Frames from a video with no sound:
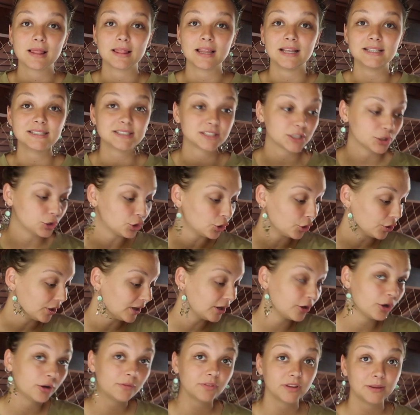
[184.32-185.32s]
let's go.
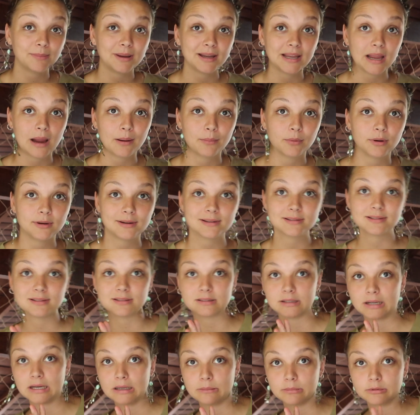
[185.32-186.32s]
And hopefully my camera doesn't
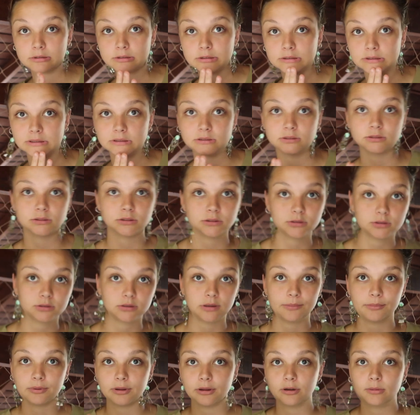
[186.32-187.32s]
die, because
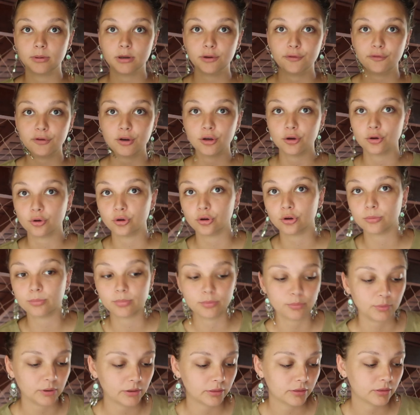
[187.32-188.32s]
I'm a little bit of a noob
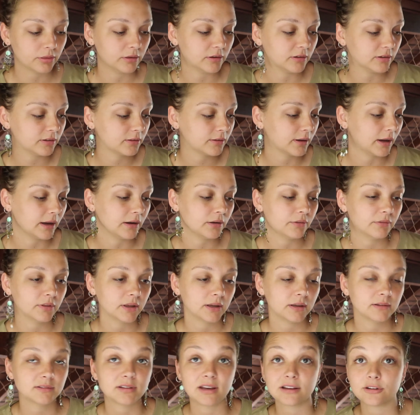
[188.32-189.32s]
with this kind of
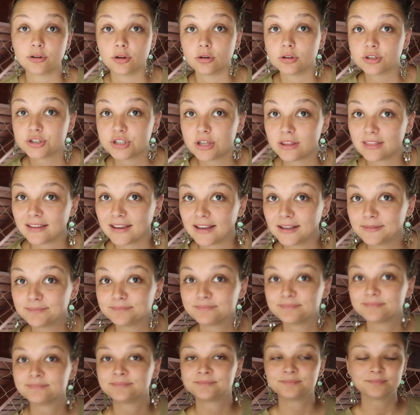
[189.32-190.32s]
like technology thing,
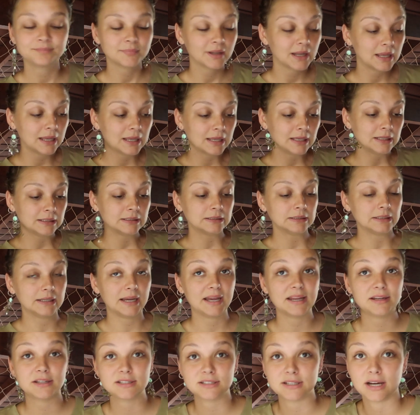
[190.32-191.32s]

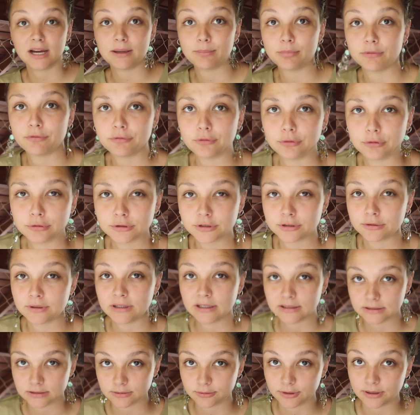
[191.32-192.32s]
and it died before, so I
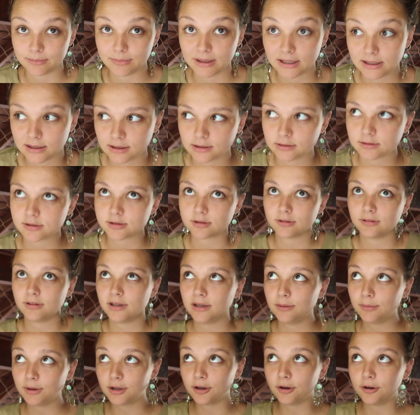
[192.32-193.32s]
had to remake it. So
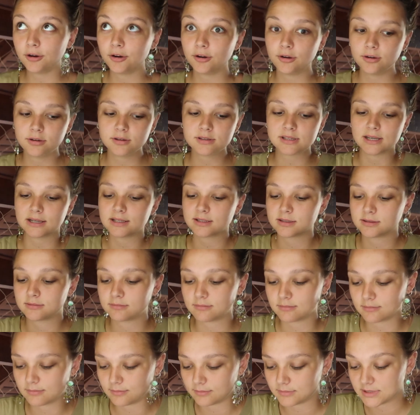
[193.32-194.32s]
here we go. It's like
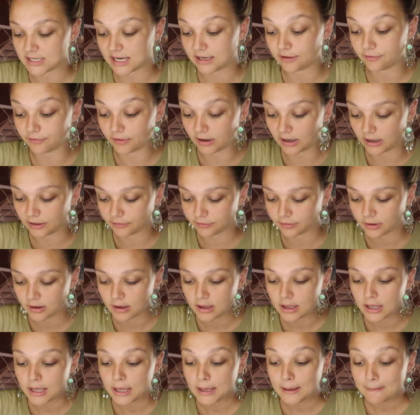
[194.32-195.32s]
take 5.
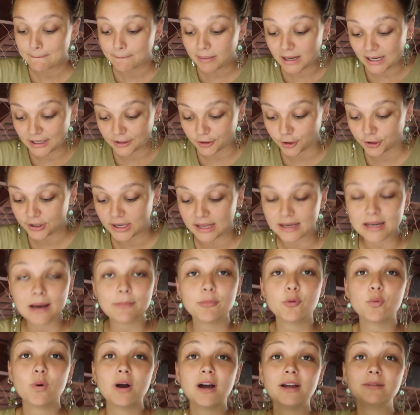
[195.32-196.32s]
But okay,
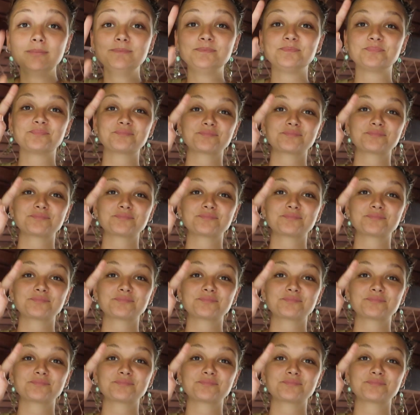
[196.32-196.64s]
number one,